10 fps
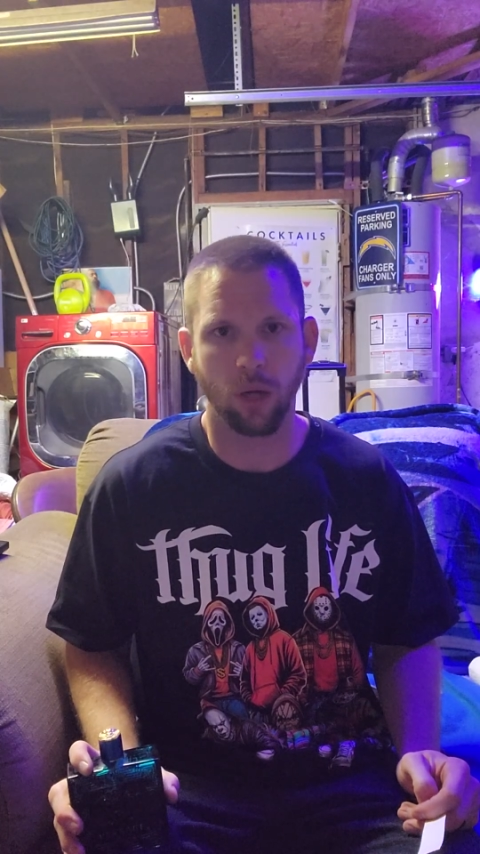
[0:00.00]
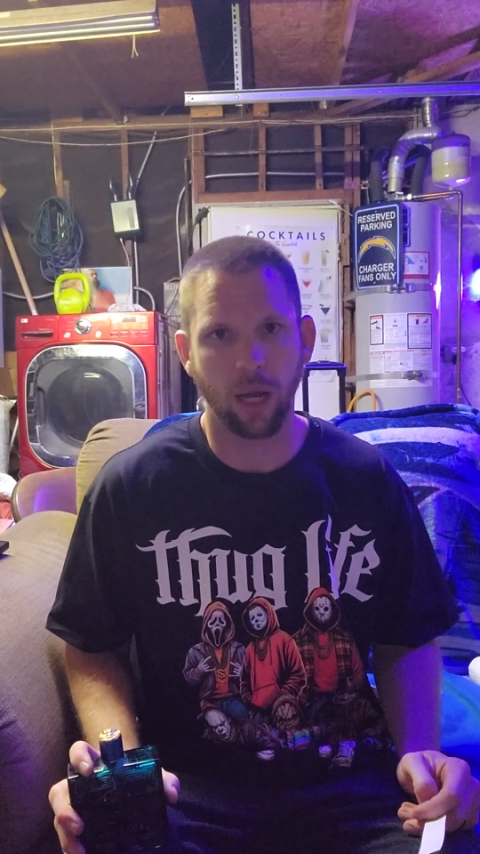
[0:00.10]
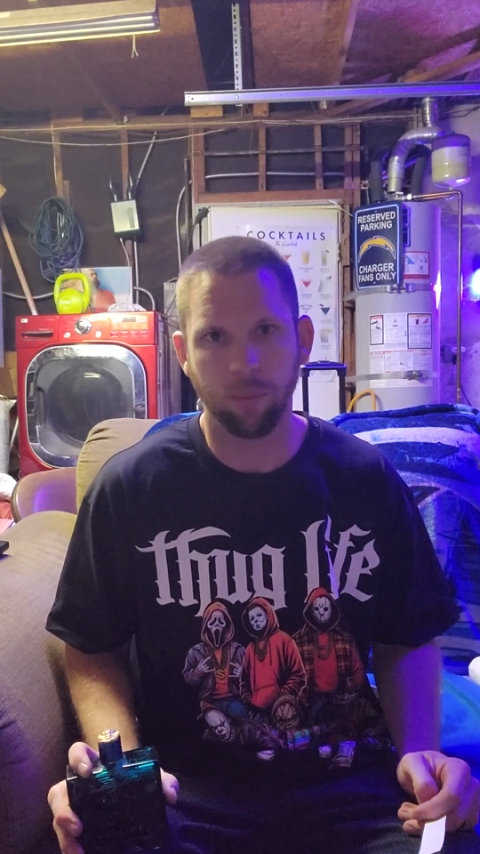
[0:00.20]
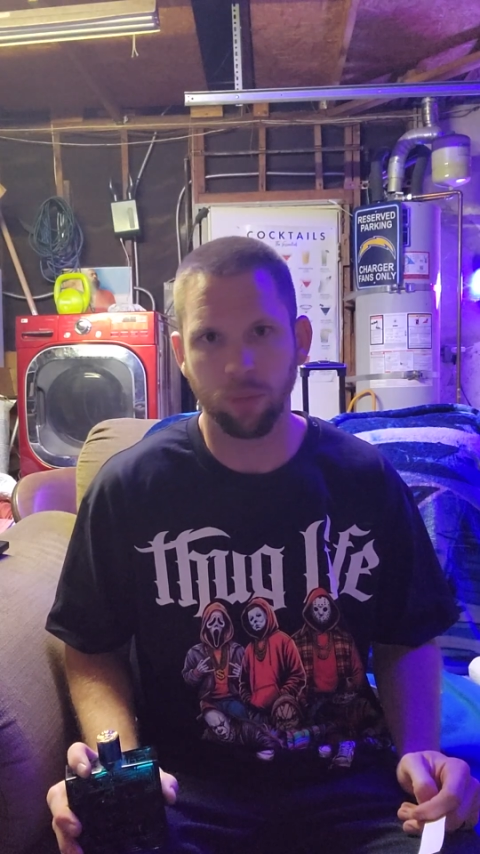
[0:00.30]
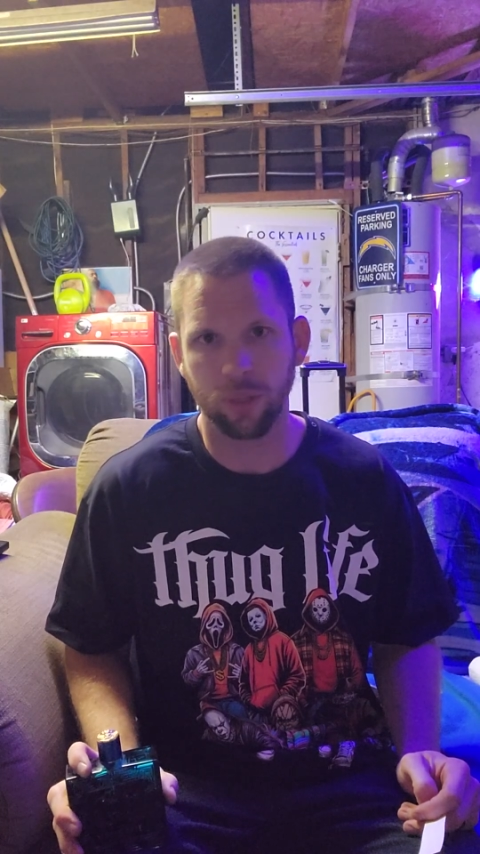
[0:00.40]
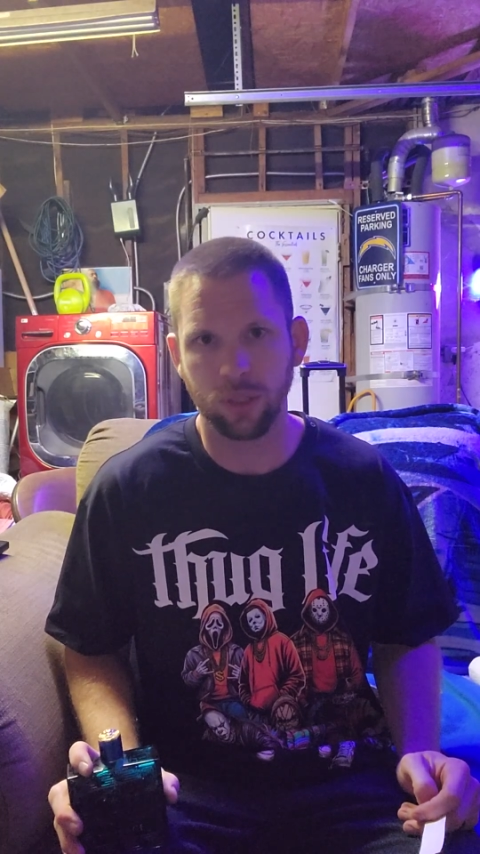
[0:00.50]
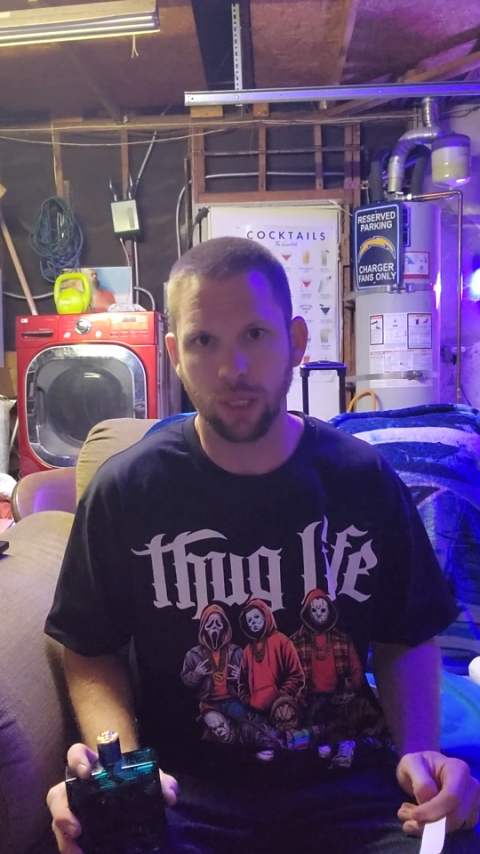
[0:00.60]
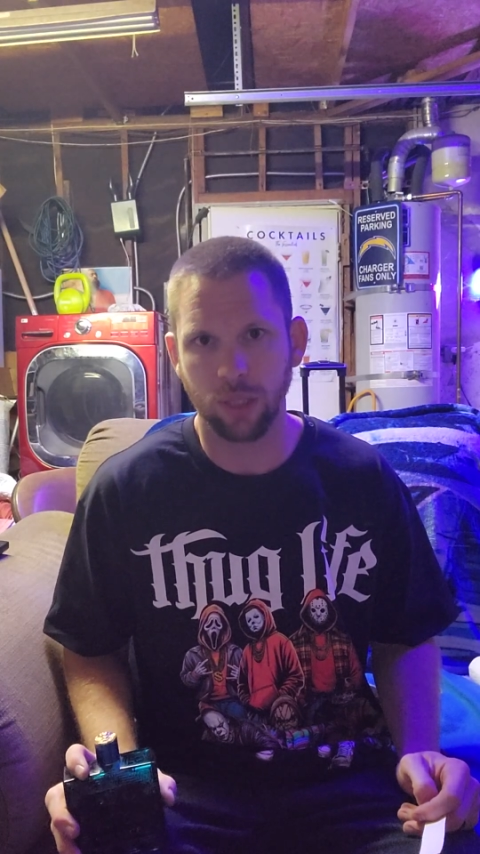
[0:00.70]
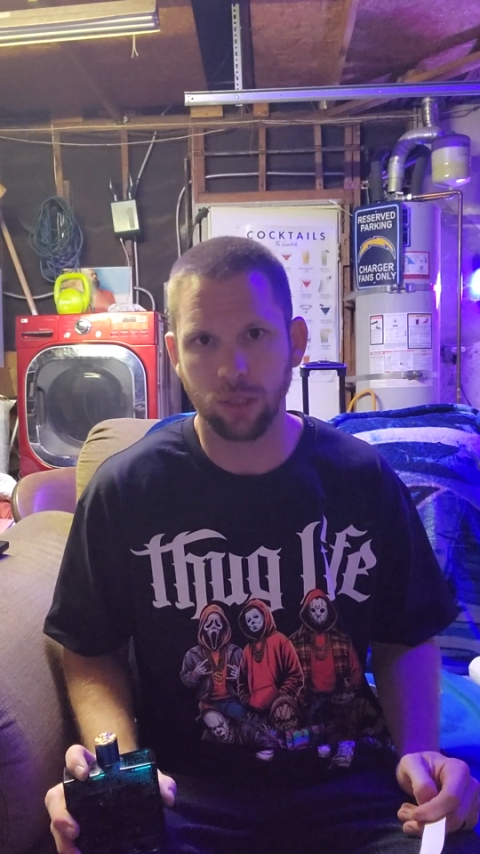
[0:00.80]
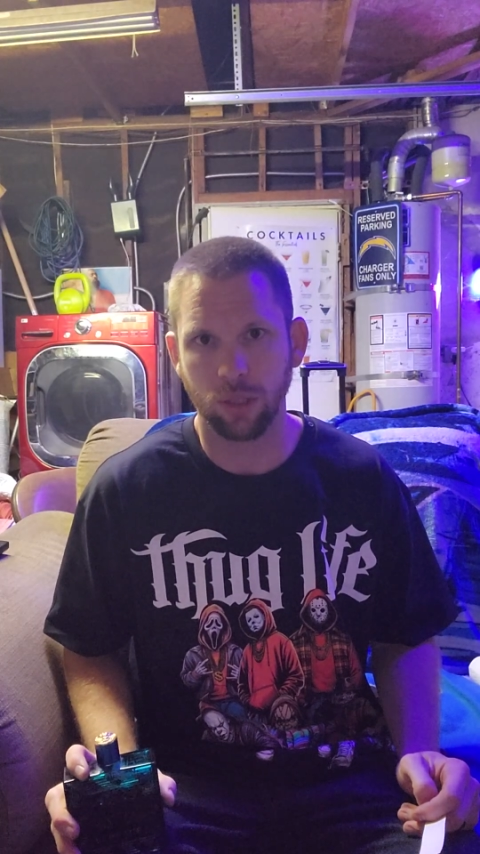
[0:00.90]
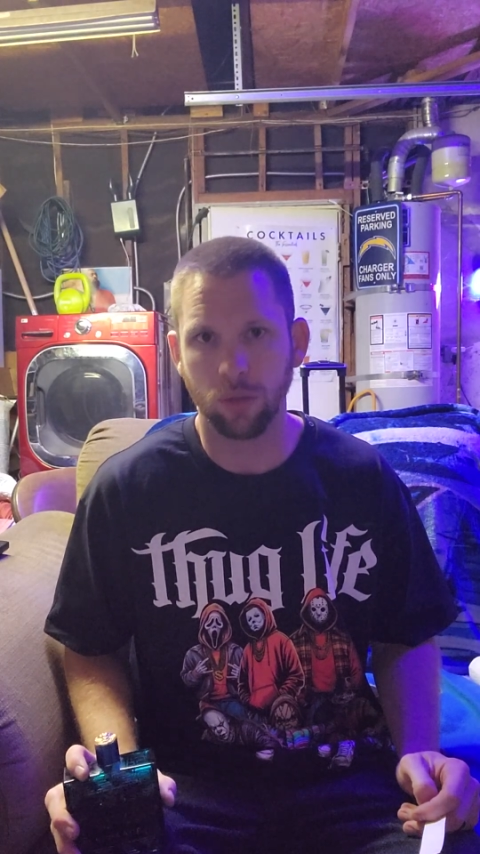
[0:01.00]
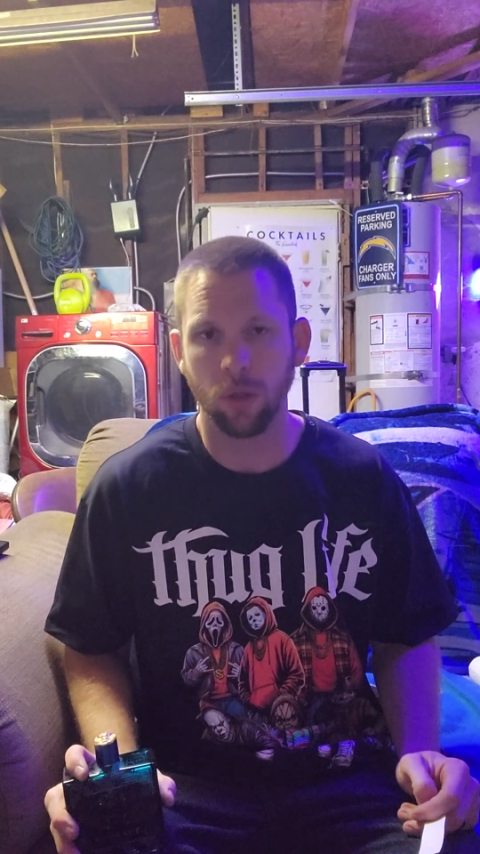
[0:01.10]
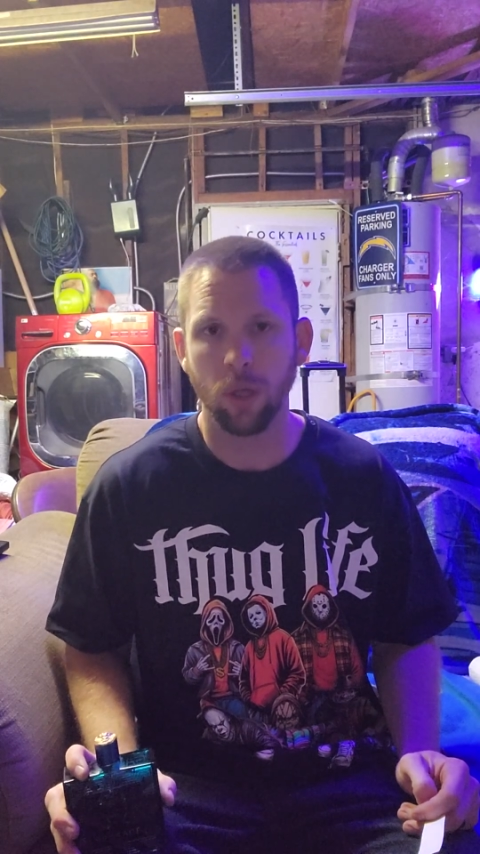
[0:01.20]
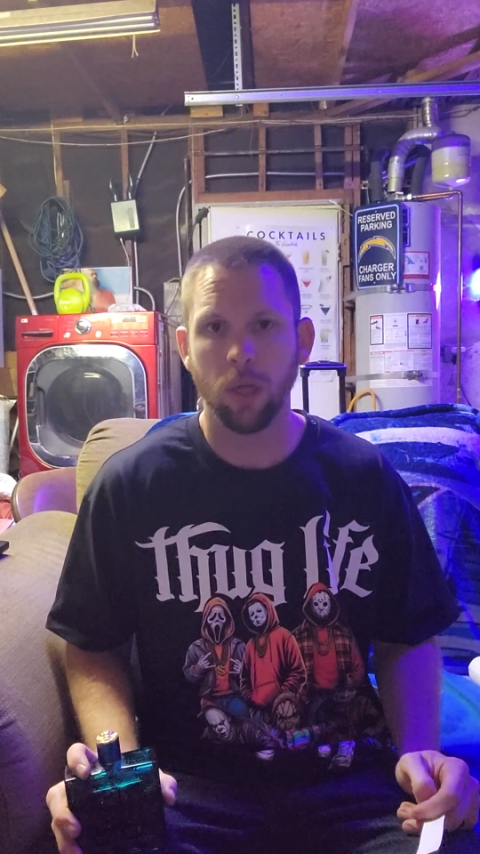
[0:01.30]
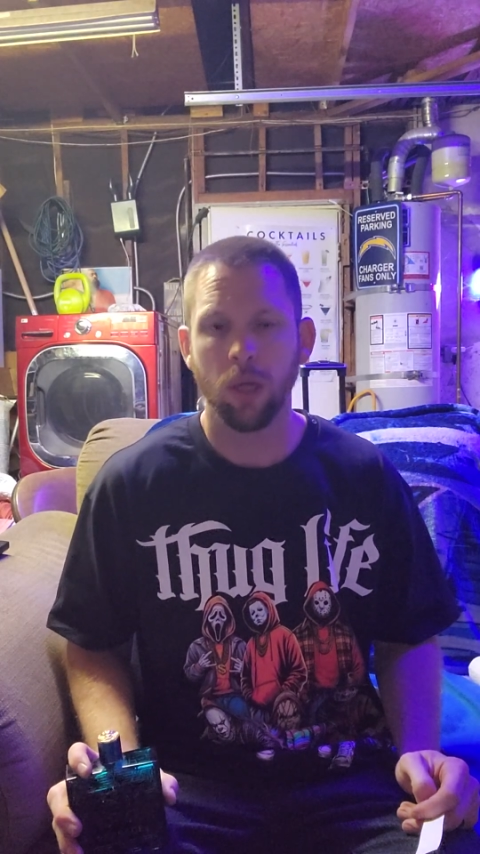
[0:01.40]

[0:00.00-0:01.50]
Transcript: I appreciate you.